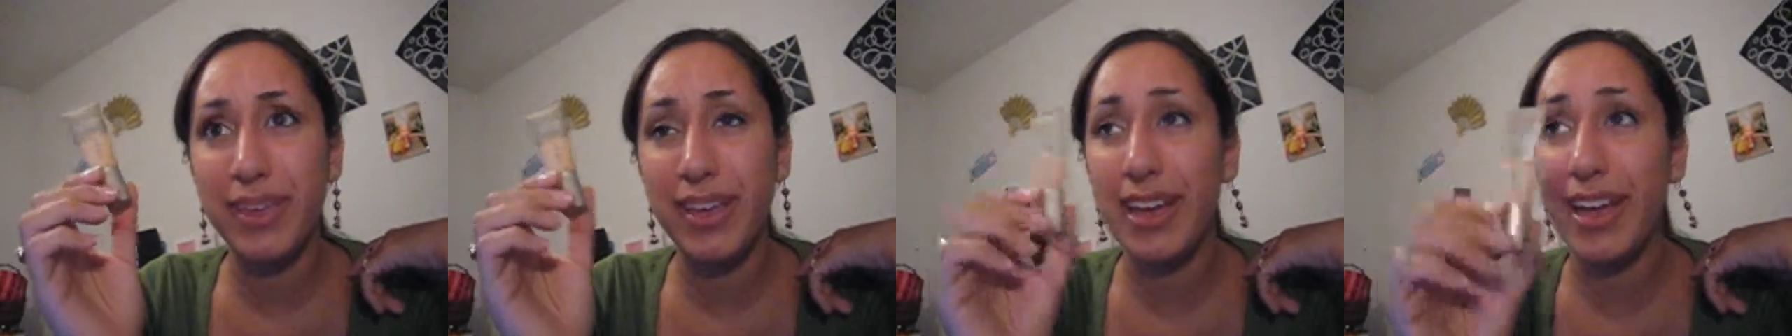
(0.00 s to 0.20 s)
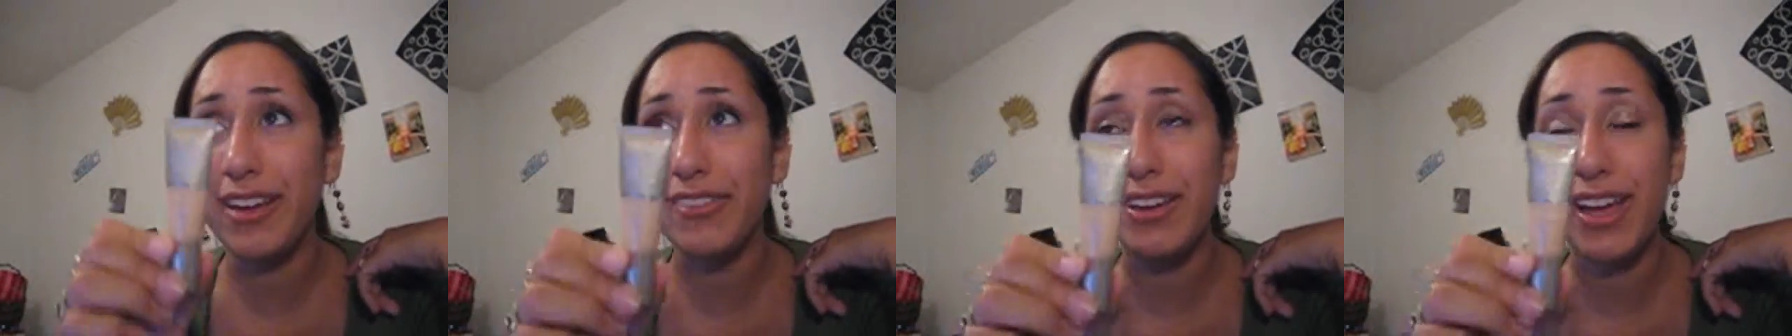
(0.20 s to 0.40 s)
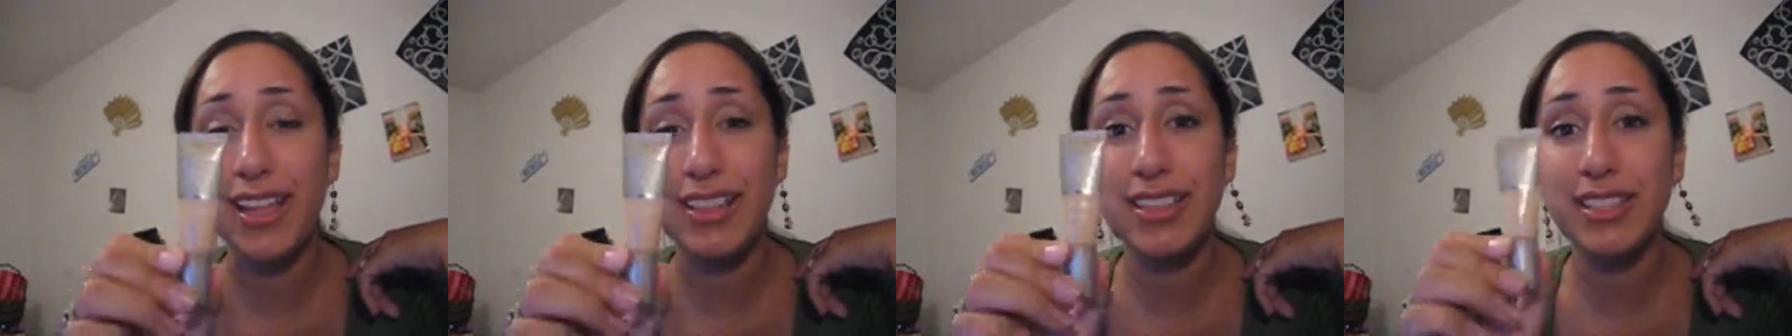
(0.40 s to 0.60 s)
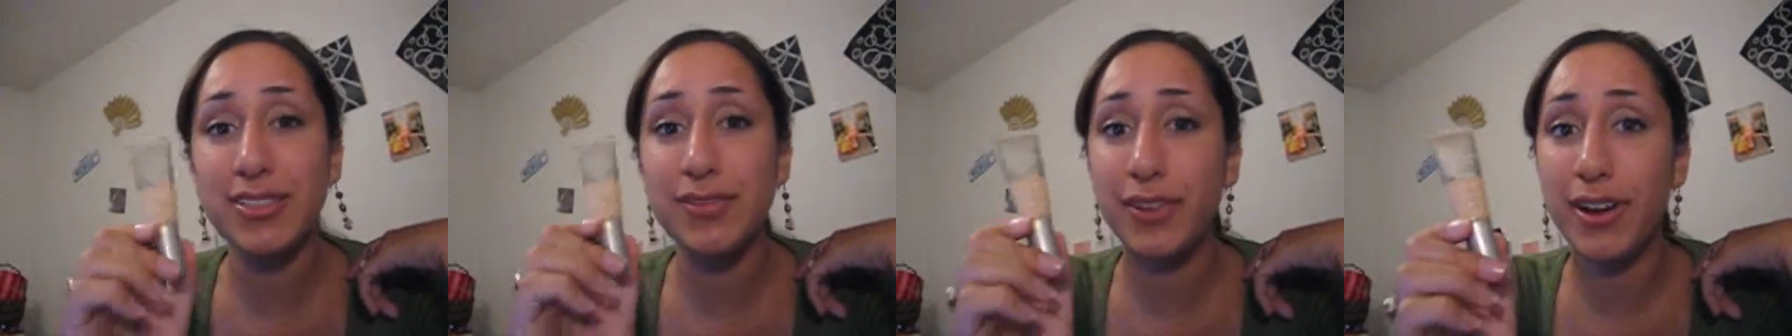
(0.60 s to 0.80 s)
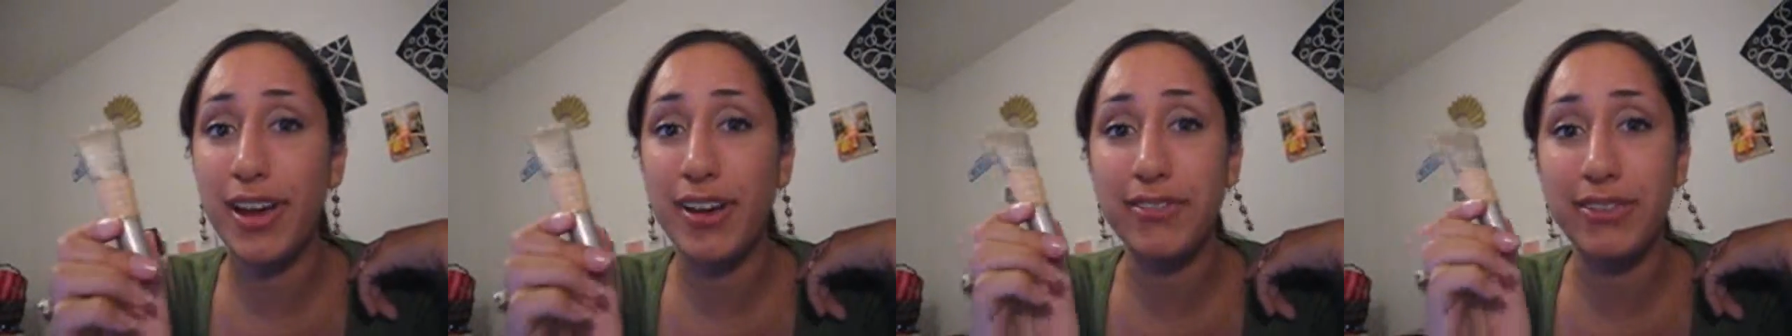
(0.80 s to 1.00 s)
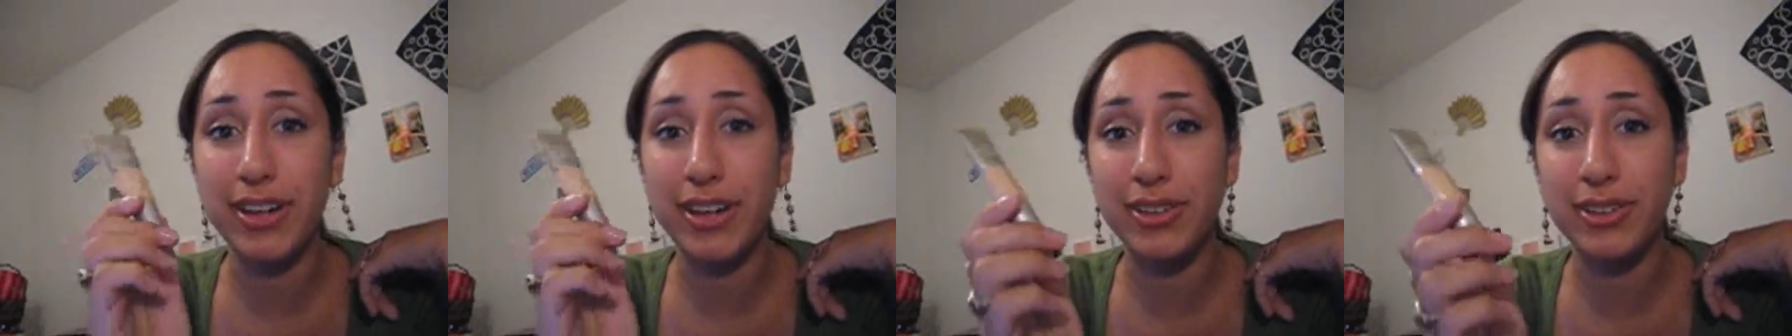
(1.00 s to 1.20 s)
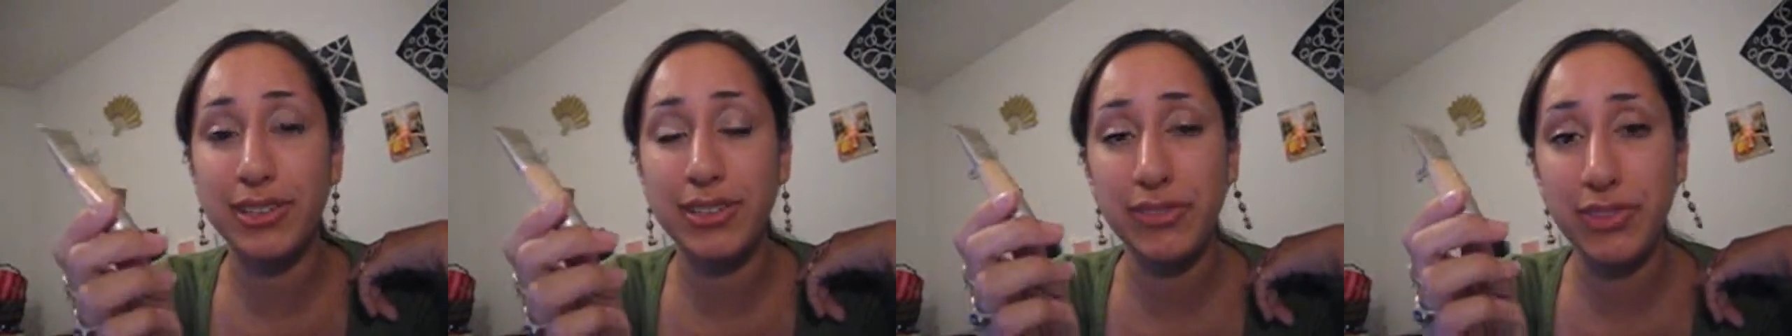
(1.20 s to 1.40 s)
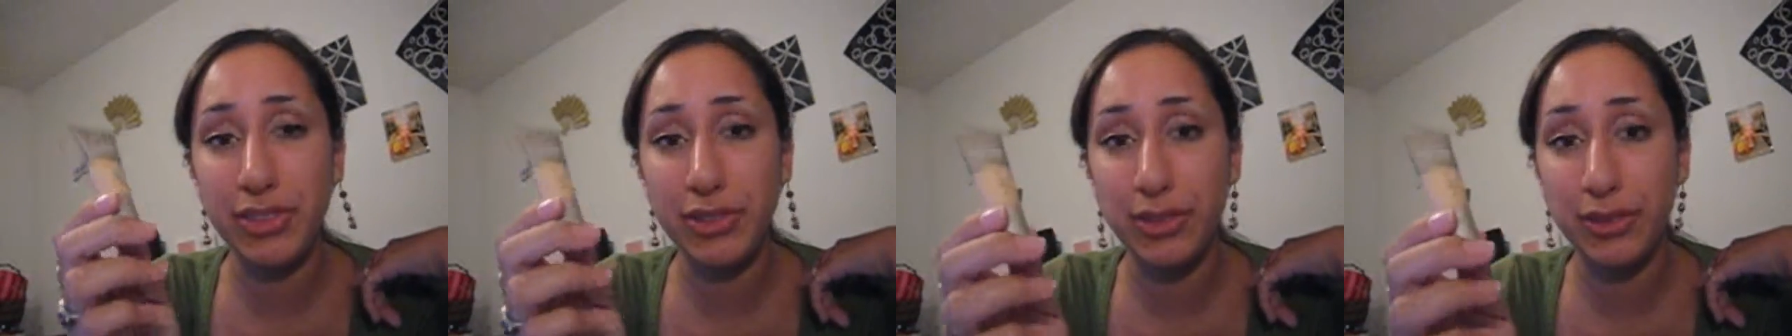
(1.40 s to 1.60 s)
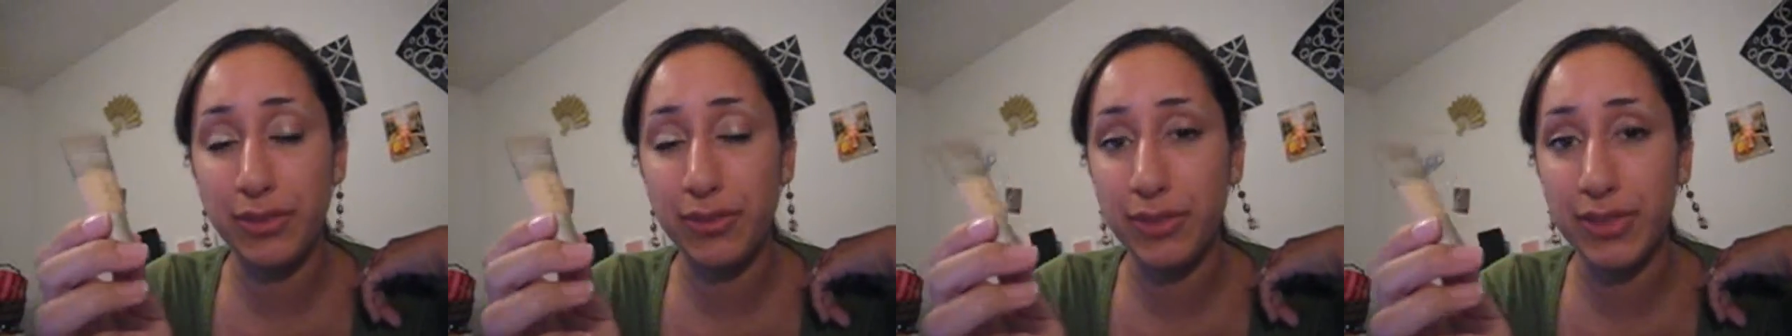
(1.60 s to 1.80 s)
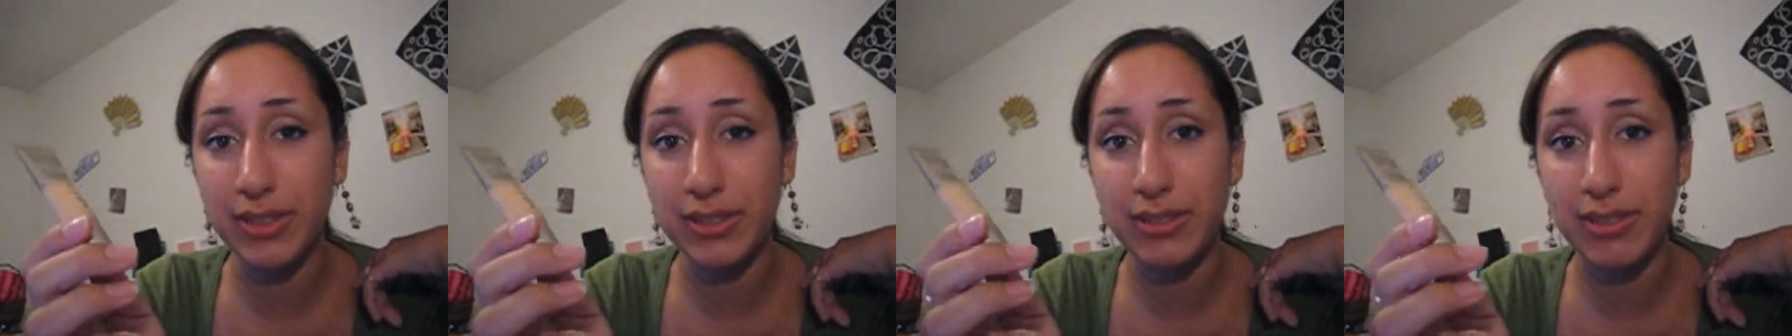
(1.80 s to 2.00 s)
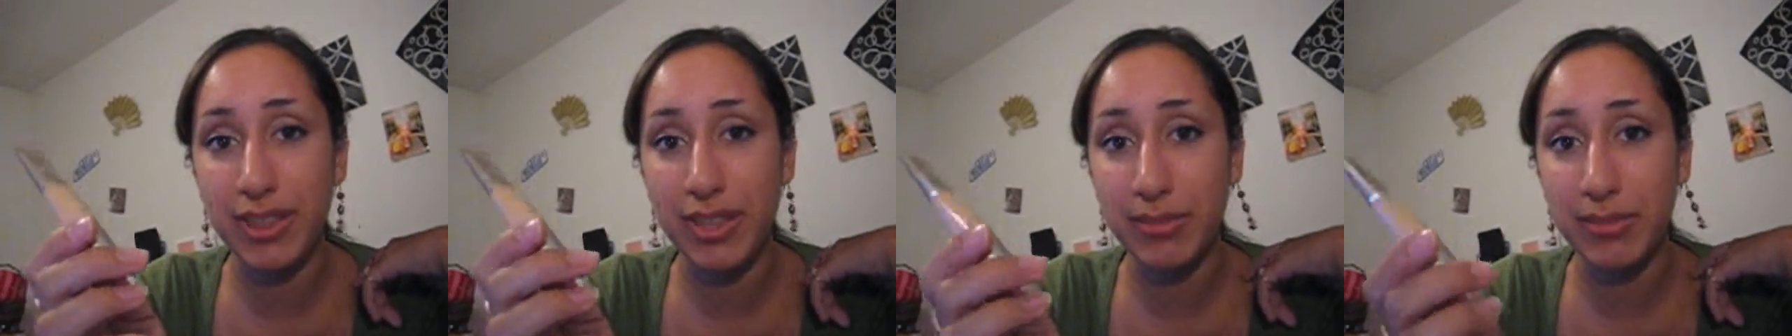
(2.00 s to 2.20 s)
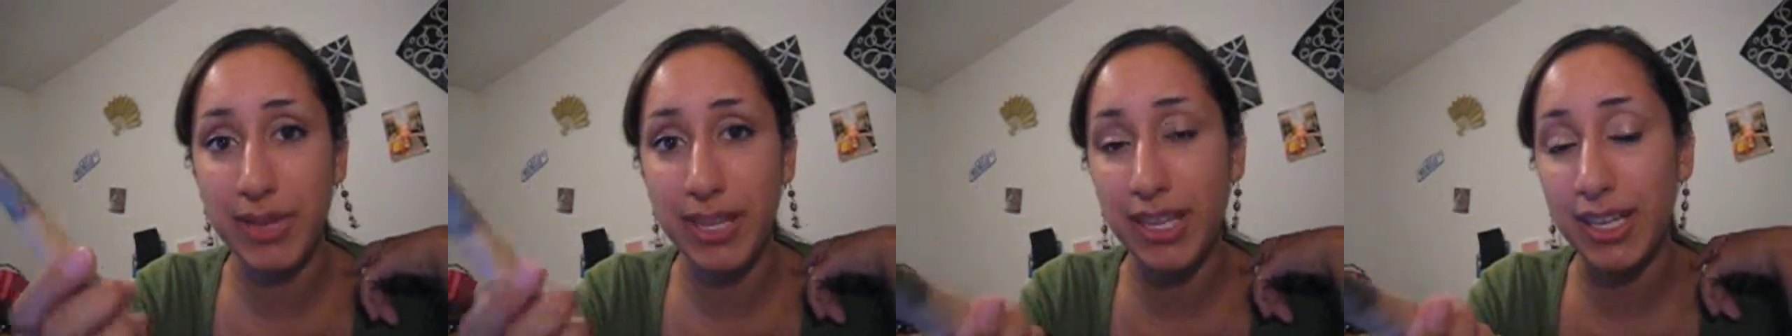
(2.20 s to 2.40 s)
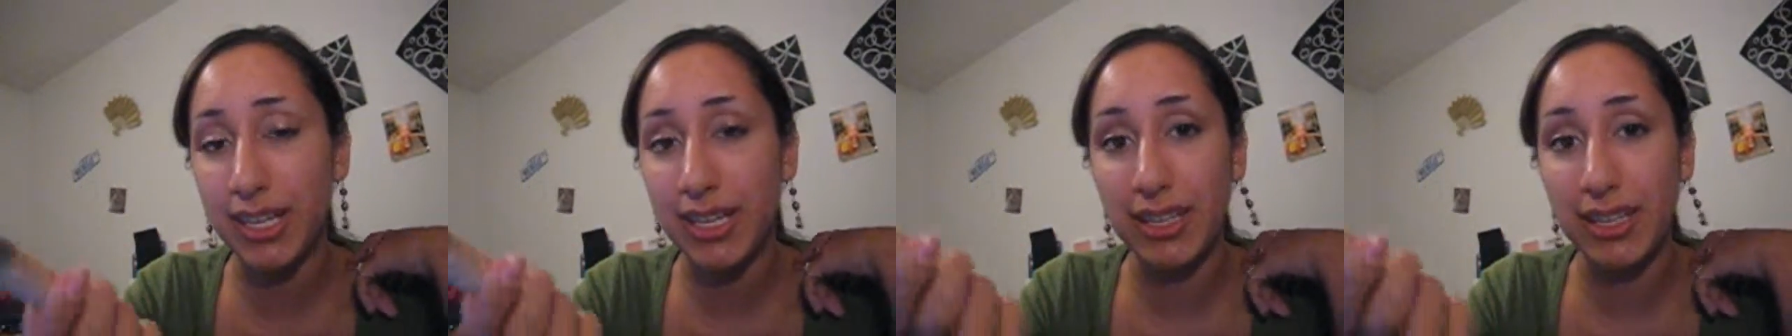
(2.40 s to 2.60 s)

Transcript: I've had this forever. I don't even know if they make it